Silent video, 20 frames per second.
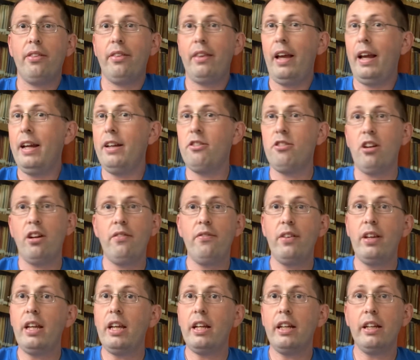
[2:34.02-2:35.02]
HIV
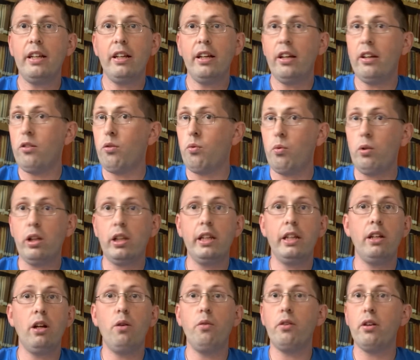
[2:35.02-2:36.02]
is really
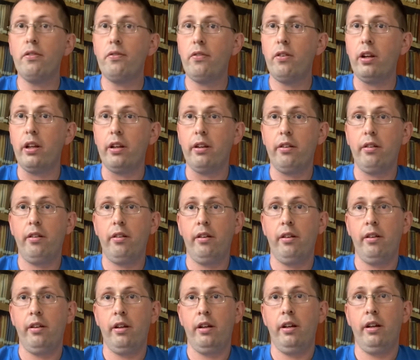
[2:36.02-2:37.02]
no different.
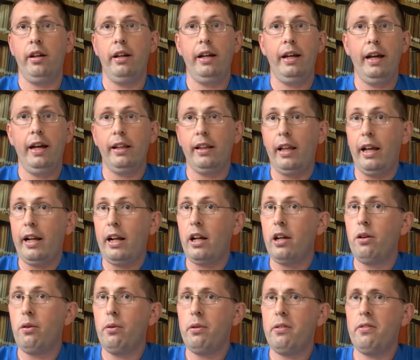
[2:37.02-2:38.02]
Like I
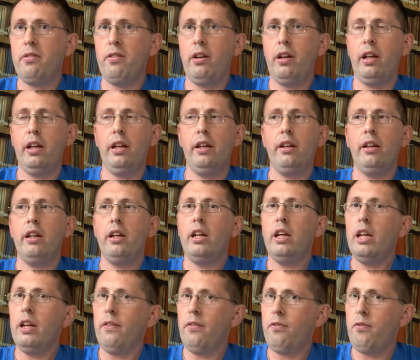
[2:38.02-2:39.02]
always say,
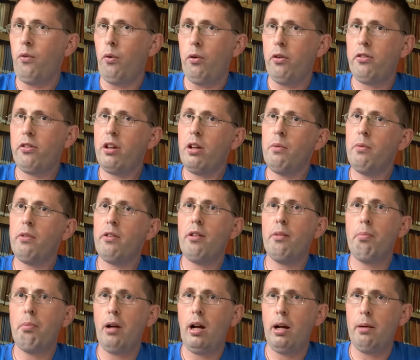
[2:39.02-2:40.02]
if foreskin was the
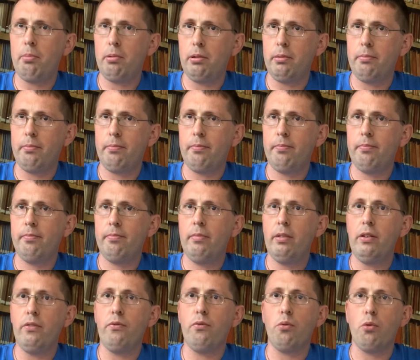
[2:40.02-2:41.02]
problem,
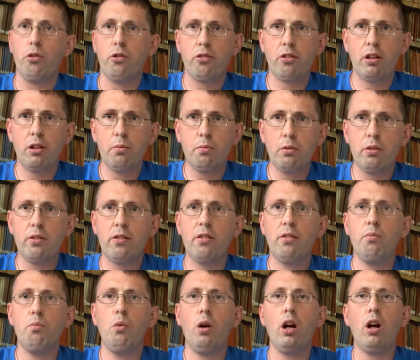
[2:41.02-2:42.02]
if foreskin was
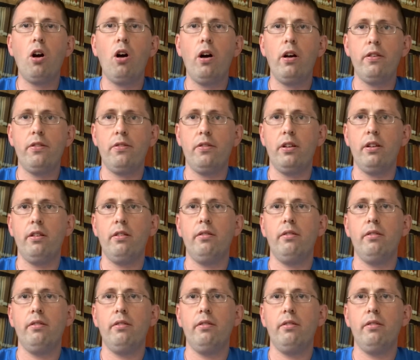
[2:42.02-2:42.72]
what caused it,